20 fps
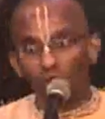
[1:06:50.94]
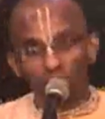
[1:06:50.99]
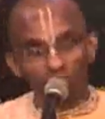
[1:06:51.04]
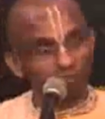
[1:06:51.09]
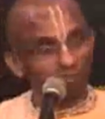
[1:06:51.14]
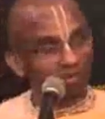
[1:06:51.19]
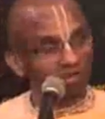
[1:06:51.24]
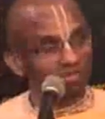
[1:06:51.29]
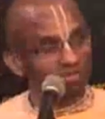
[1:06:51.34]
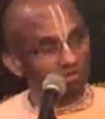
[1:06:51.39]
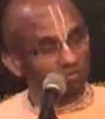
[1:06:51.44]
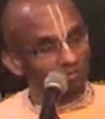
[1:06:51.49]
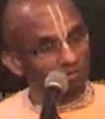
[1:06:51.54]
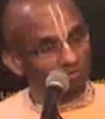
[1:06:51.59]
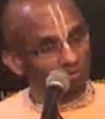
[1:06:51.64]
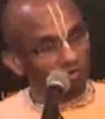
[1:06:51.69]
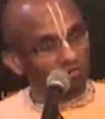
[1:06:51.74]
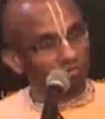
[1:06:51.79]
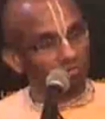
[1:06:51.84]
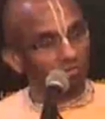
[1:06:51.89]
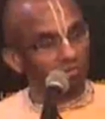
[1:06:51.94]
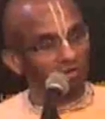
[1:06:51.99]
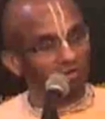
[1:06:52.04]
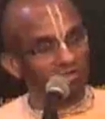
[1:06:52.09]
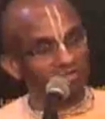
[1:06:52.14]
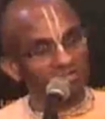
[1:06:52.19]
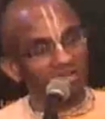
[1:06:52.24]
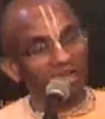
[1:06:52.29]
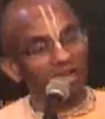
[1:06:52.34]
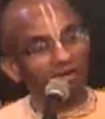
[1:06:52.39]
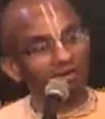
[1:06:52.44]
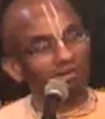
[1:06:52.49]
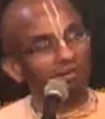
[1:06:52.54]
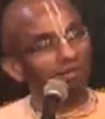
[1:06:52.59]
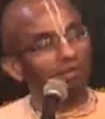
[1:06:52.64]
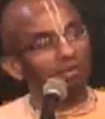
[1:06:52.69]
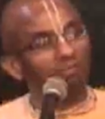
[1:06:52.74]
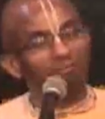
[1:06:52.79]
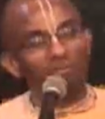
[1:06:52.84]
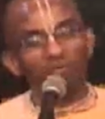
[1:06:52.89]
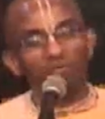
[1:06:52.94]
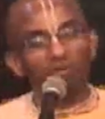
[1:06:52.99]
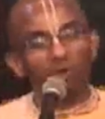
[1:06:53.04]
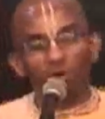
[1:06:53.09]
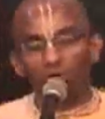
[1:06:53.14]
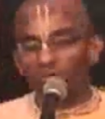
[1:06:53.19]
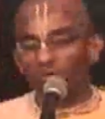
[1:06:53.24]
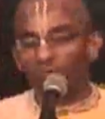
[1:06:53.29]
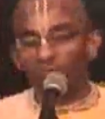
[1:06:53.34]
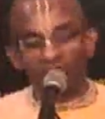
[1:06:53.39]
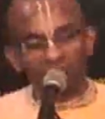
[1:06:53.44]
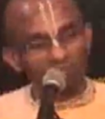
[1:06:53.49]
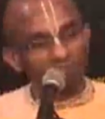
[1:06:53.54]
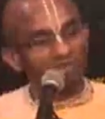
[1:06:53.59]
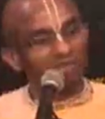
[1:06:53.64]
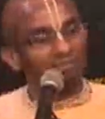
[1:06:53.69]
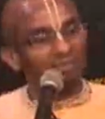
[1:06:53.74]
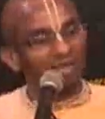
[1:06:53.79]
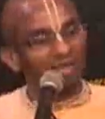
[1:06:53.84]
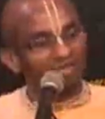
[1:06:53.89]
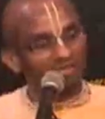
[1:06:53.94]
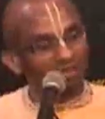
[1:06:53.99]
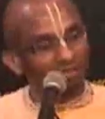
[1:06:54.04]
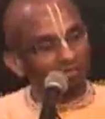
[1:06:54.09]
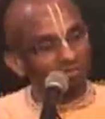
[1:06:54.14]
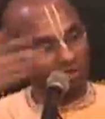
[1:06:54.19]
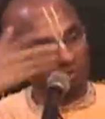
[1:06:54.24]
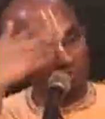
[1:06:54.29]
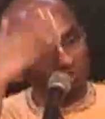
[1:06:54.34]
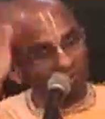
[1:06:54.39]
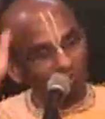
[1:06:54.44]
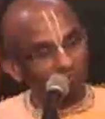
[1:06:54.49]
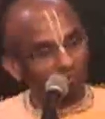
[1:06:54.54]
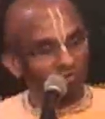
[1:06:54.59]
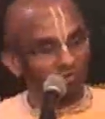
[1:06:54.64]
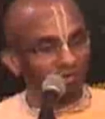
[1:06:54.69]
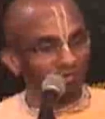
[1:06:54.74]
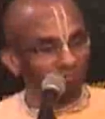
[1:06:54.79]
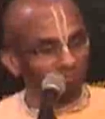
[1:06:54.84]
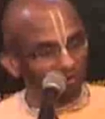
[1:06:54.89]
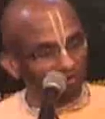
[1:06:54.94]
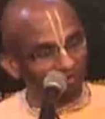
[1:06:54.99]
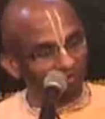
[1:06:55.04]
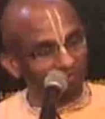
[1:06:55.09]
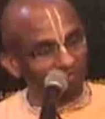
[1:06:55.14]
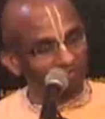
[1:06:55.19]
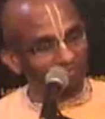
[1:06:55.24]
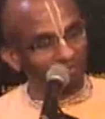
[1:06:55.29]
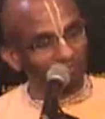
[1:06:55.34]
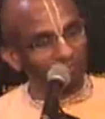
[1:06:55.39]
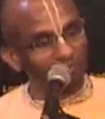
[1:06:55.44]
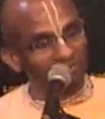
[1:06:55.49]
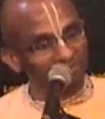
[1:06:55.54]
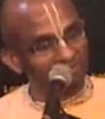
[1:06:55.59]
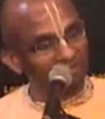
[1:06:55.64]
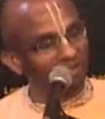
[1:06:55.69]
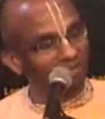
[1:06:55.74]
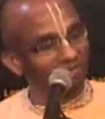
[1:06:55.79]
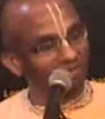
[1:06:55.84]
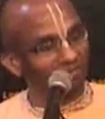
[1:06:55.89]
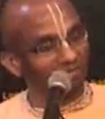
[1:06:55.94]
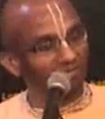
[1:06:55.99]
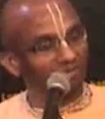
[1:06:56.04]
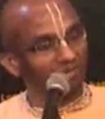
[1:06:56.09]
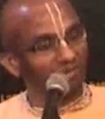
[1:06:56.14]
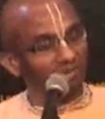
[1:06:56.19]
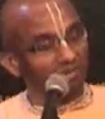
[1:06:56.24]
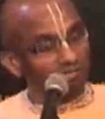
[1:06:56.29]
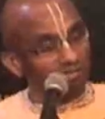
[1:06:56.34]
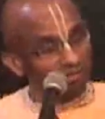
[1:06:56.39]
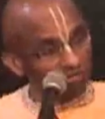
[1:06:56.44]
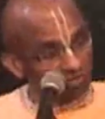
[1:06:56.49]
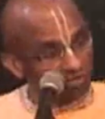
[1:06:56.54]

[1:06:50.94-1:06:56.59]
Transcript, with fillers: will punish me, so I should do it. Desire. Maybe God will pass me in my exam, so let me come to the temple a desire. There's